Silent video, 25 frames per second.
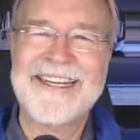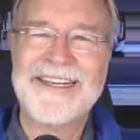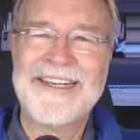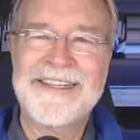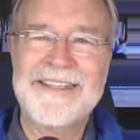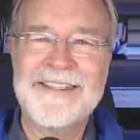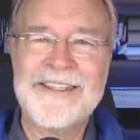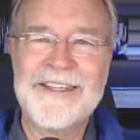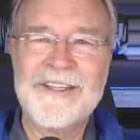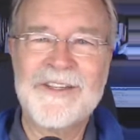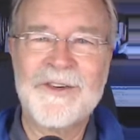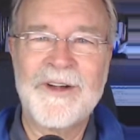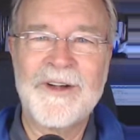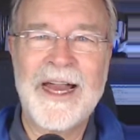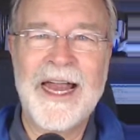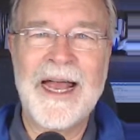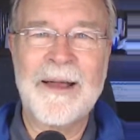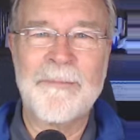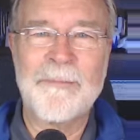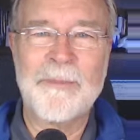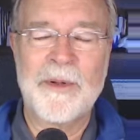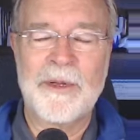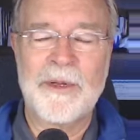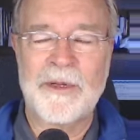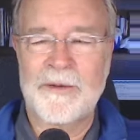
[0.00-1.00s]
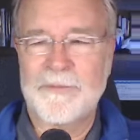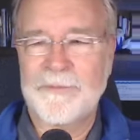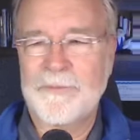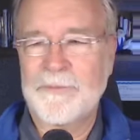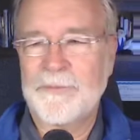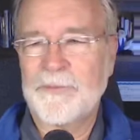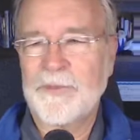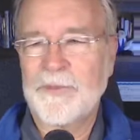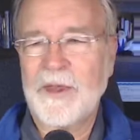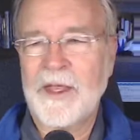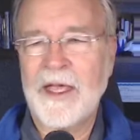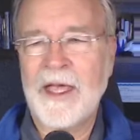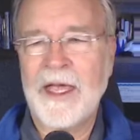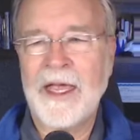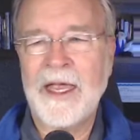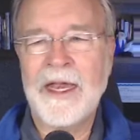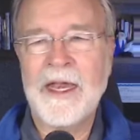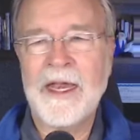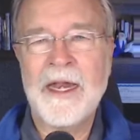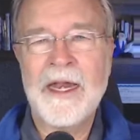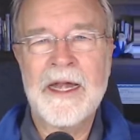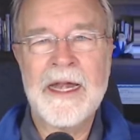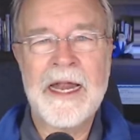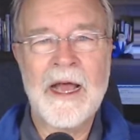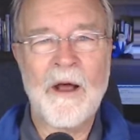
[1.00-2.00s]
It's a trap.
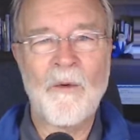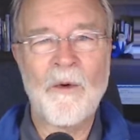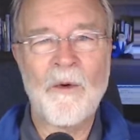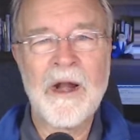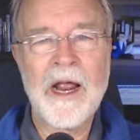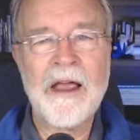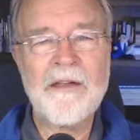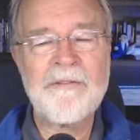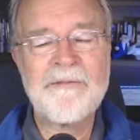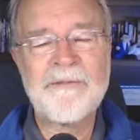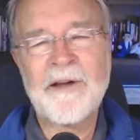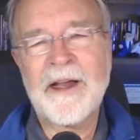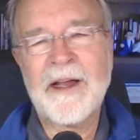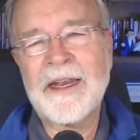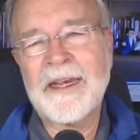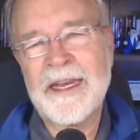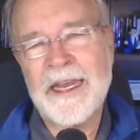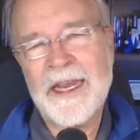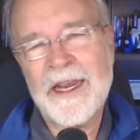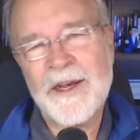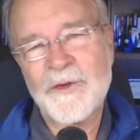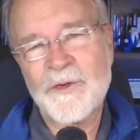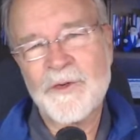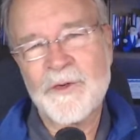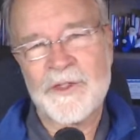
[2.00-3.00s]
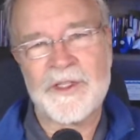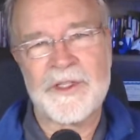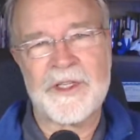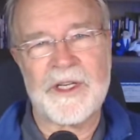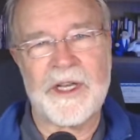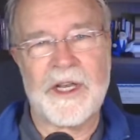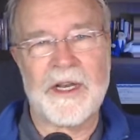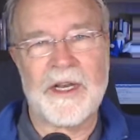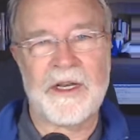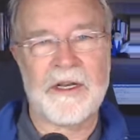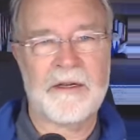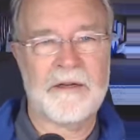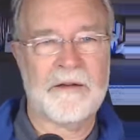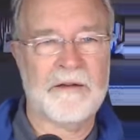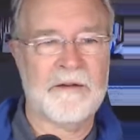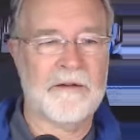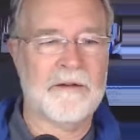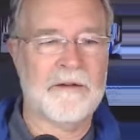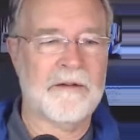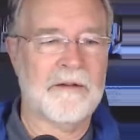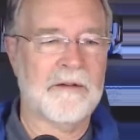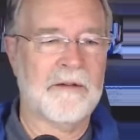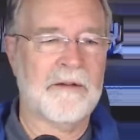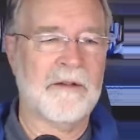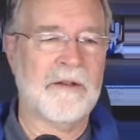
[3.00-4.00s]
Okay. Now what I find interesting,
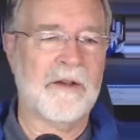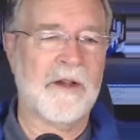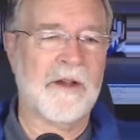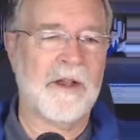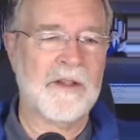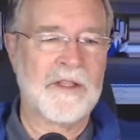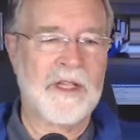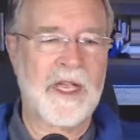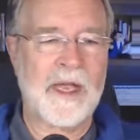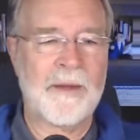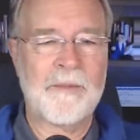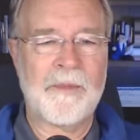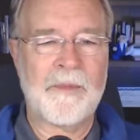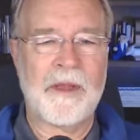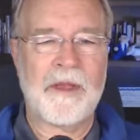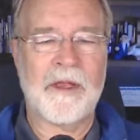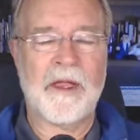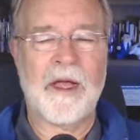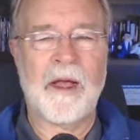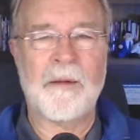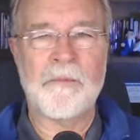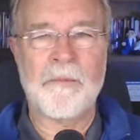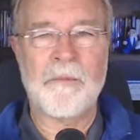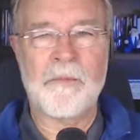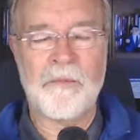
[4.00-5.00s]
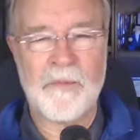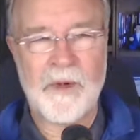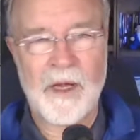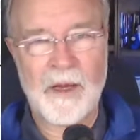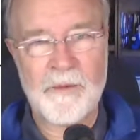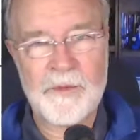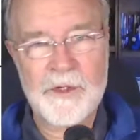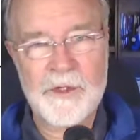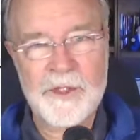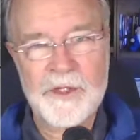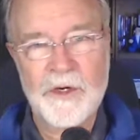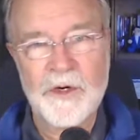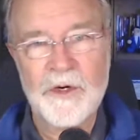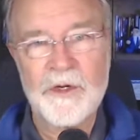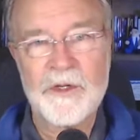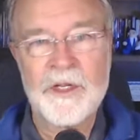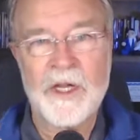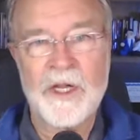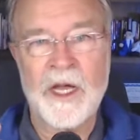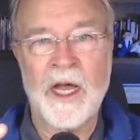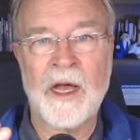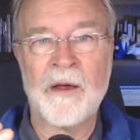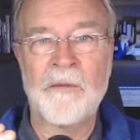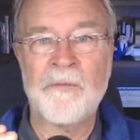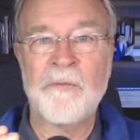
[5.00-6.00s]
because I'm sure
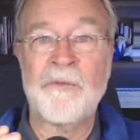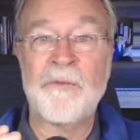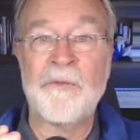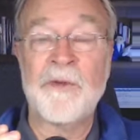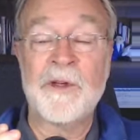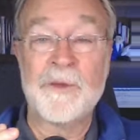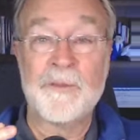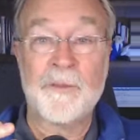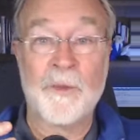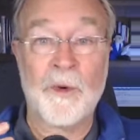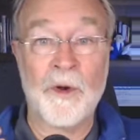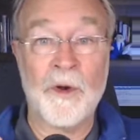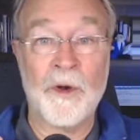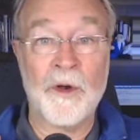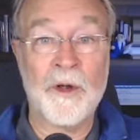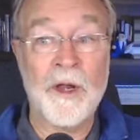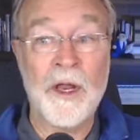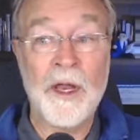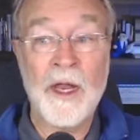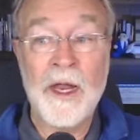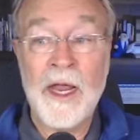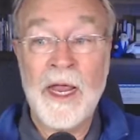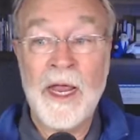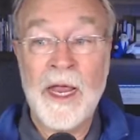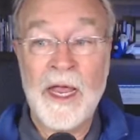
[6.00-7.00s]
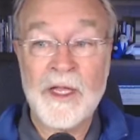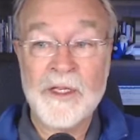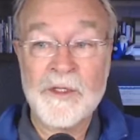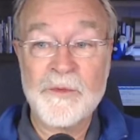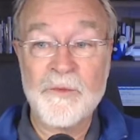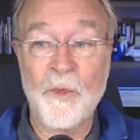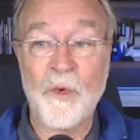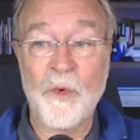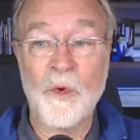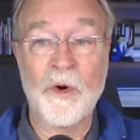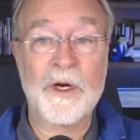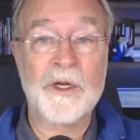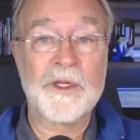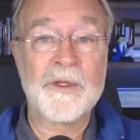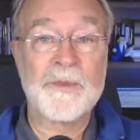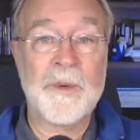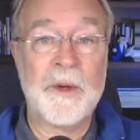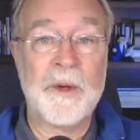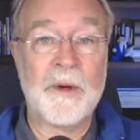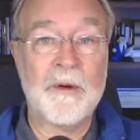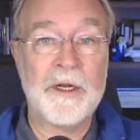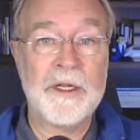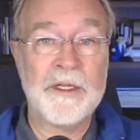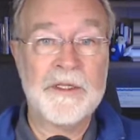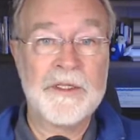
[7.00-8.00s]
Tom Fishburne has more
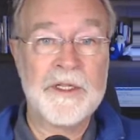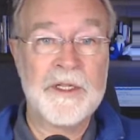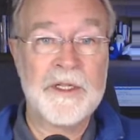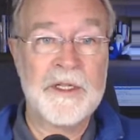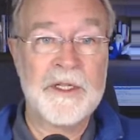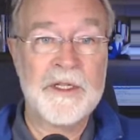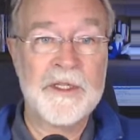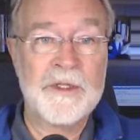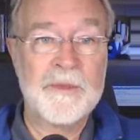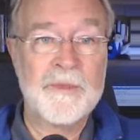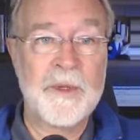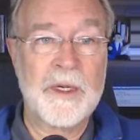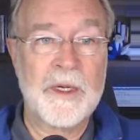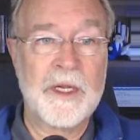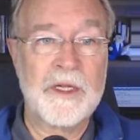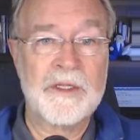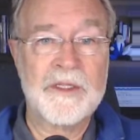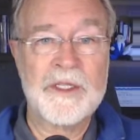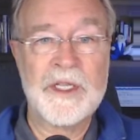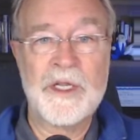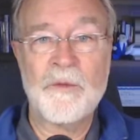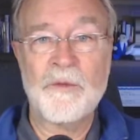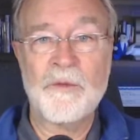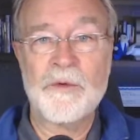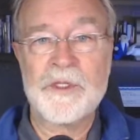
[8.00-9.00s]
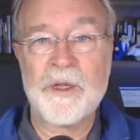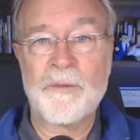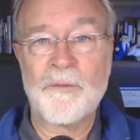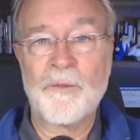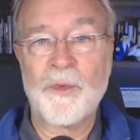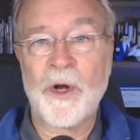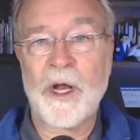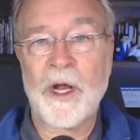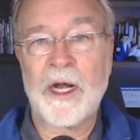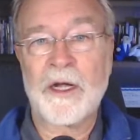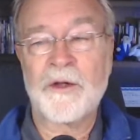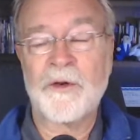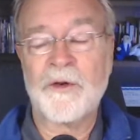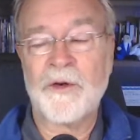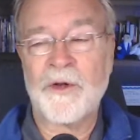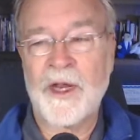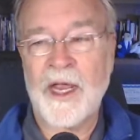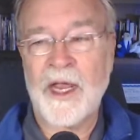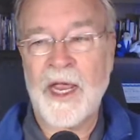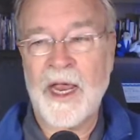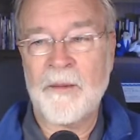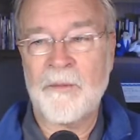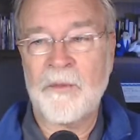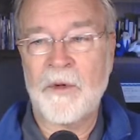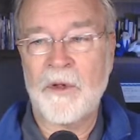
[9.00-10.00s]
experience in this because he was at Procter &
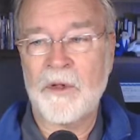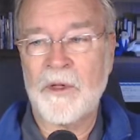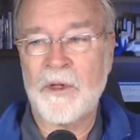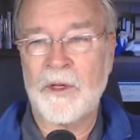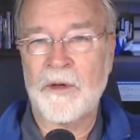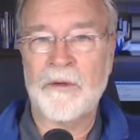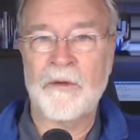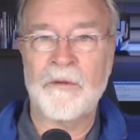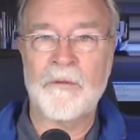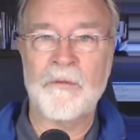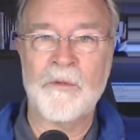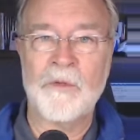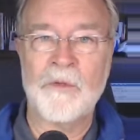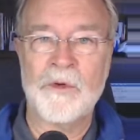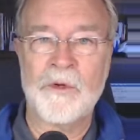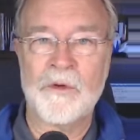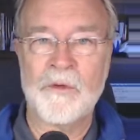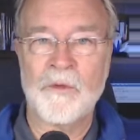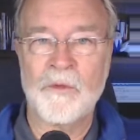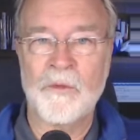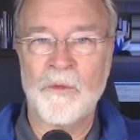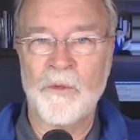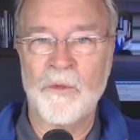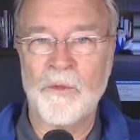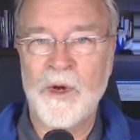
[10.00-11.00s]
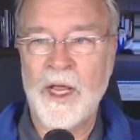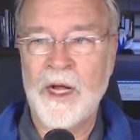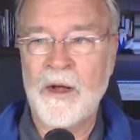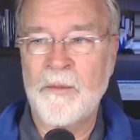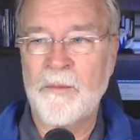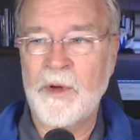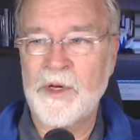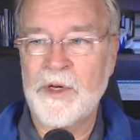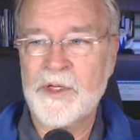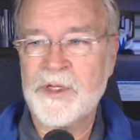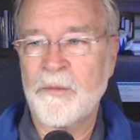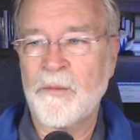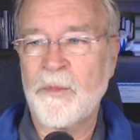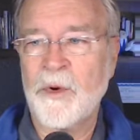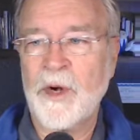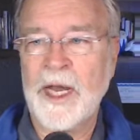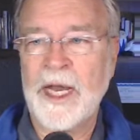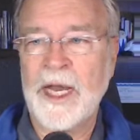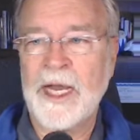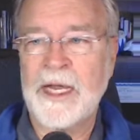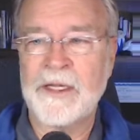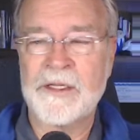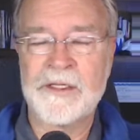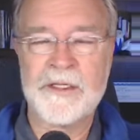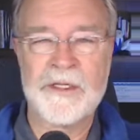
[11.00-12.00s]
Gamble and ran a bunch of
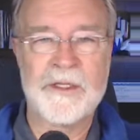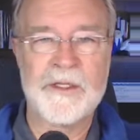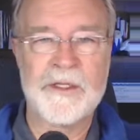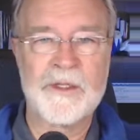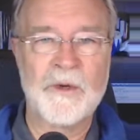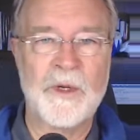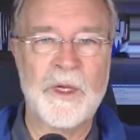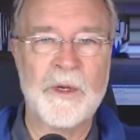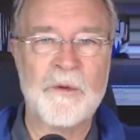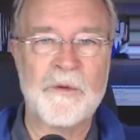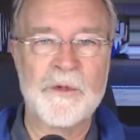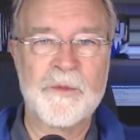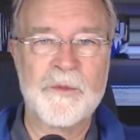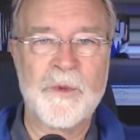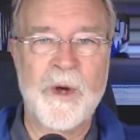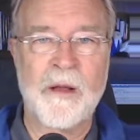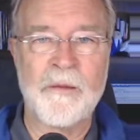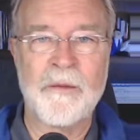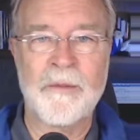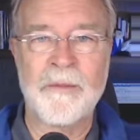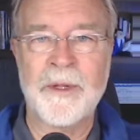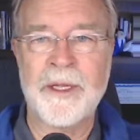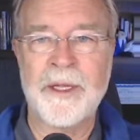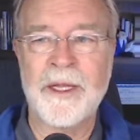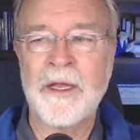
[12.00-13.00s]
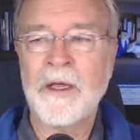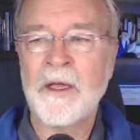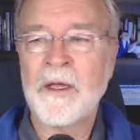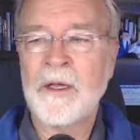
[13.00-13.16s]
brands, and so he was probably